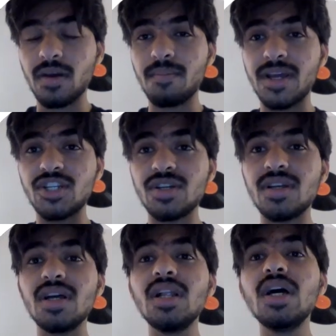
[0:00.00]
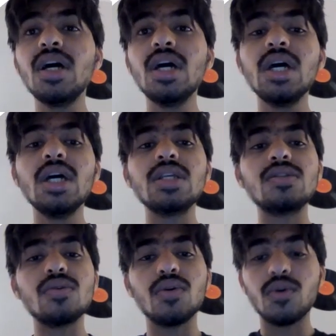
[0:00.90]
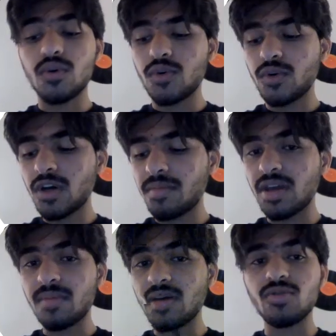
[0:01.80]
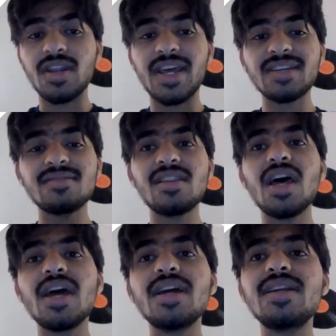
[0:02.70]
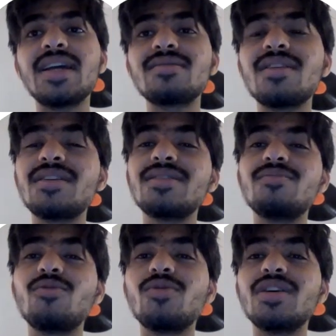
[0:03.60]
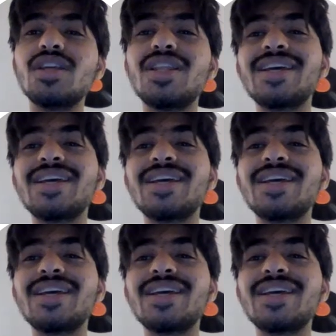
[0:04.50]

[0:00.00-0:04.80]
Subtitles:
material. So coming up to the next slide is only the